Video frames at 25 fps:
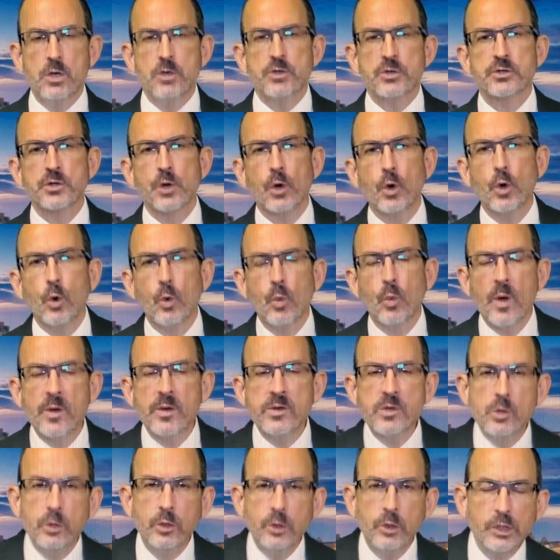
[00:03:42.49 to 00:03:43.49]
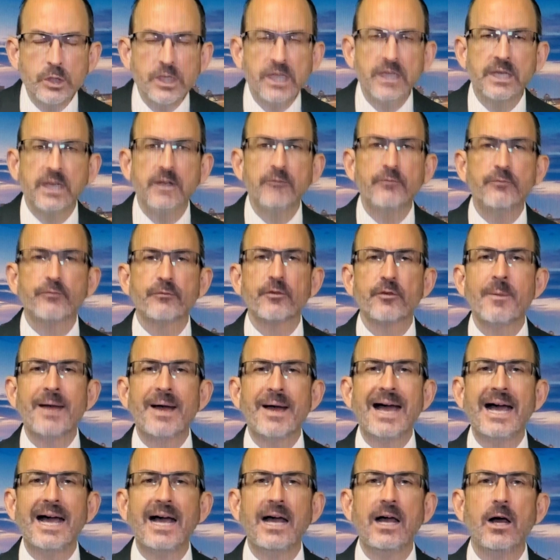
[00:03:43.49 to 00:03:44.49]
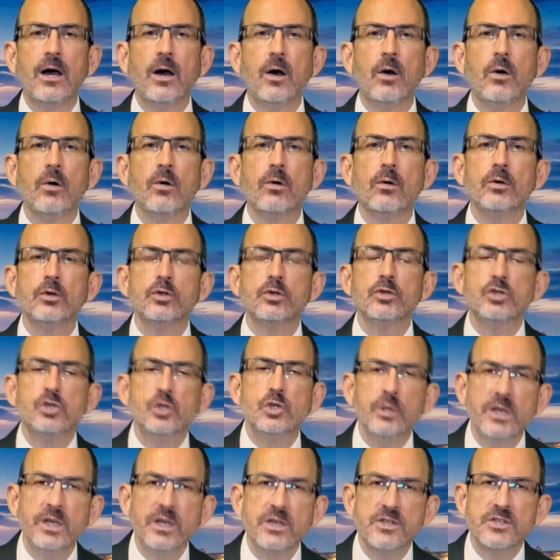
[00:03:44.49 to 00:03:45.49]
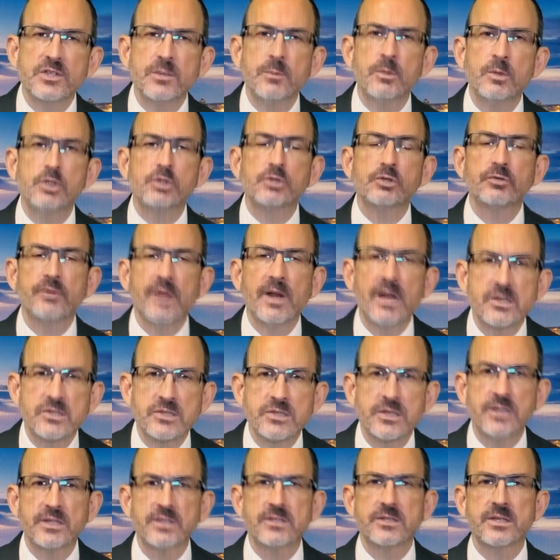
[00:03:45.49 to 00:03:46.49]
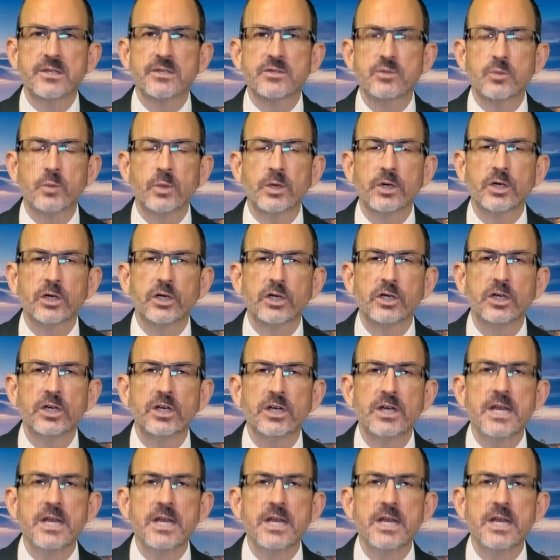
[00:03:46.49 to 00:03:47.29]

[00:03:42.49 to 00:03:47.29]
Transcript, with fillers: So when you look at it from how Judaism translates this word,